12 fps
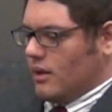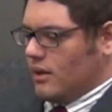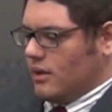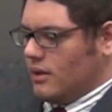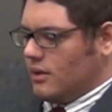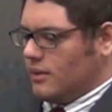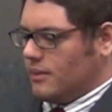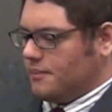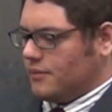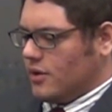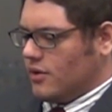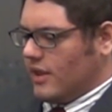
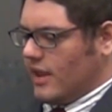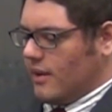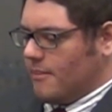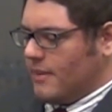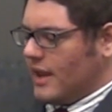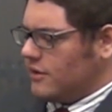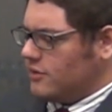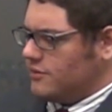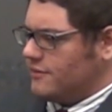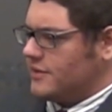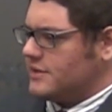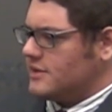Um, okay, back in
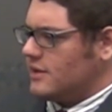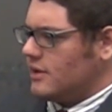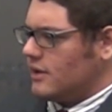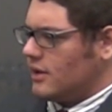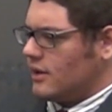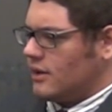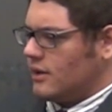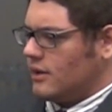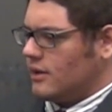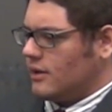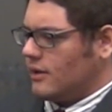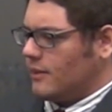university,
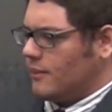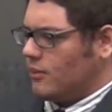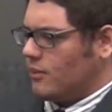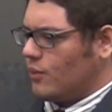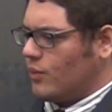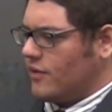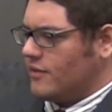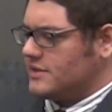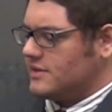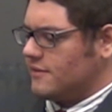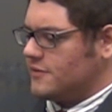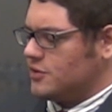um, we
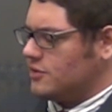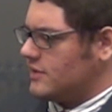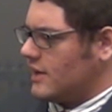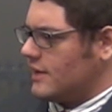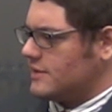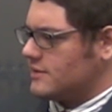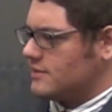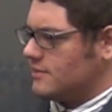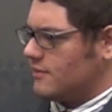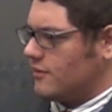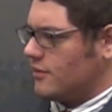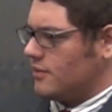received two
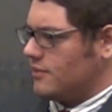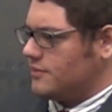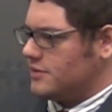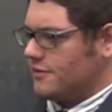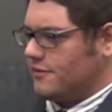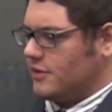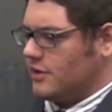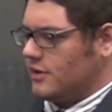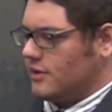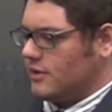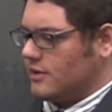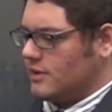tasks from mm-hmm.
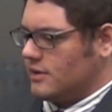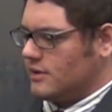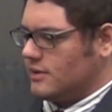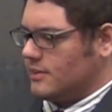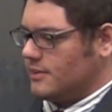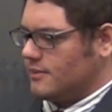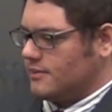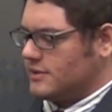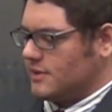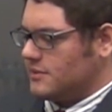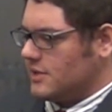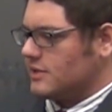different um,
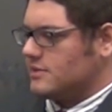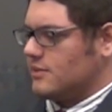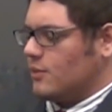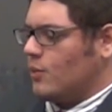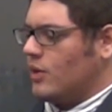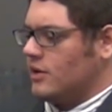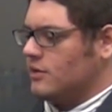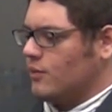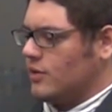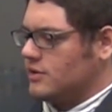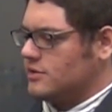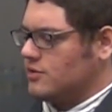subjects.
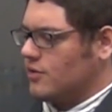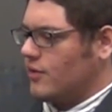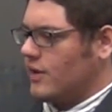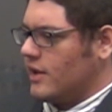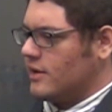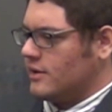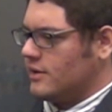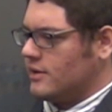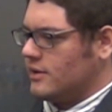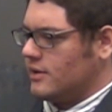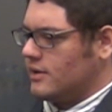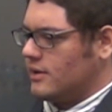One was to create a,
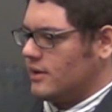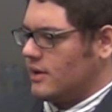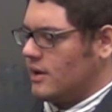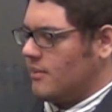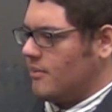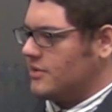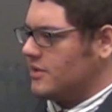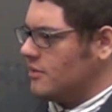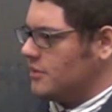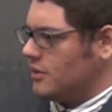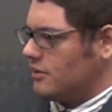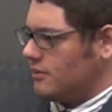a,
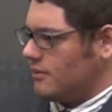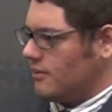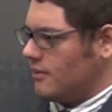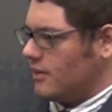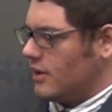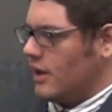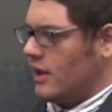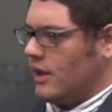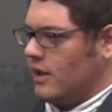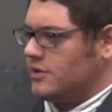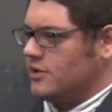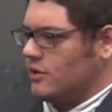terminal,
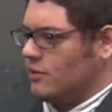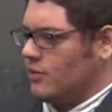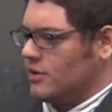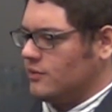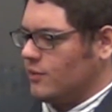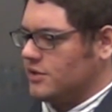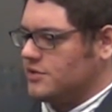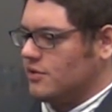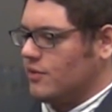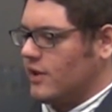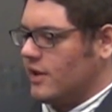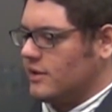and the other one was
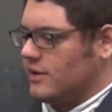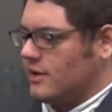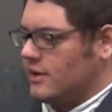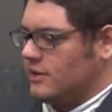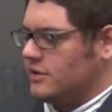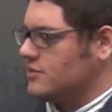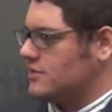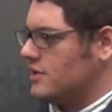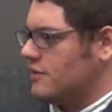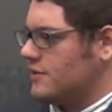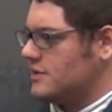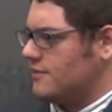to create a new
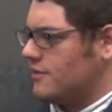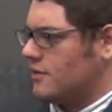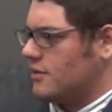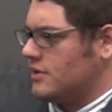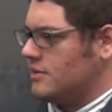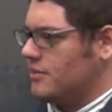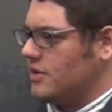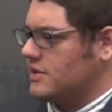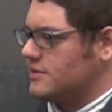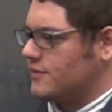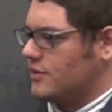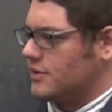service for the
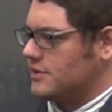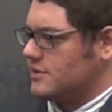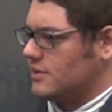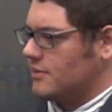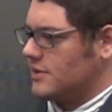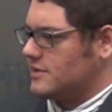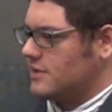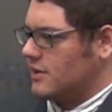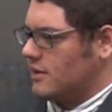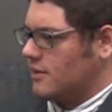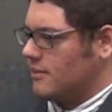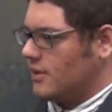police force in my
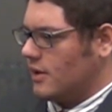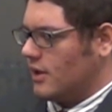city.